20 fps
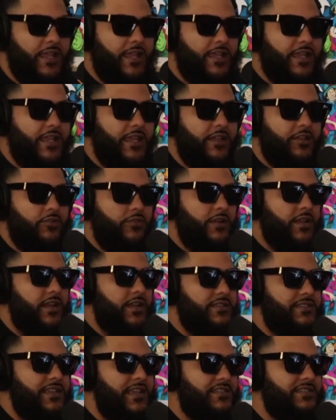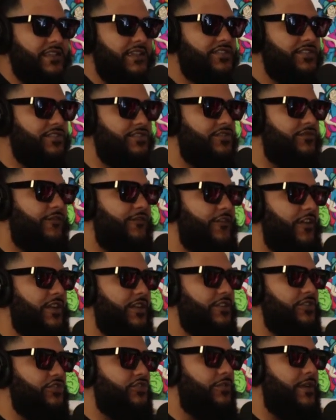I ain't getting no contacts. That's just
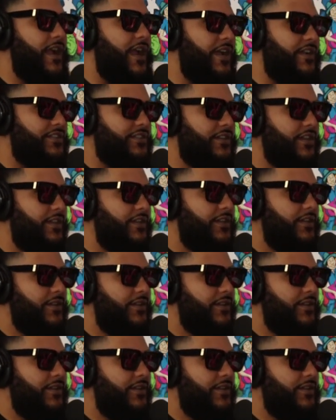fucking trash.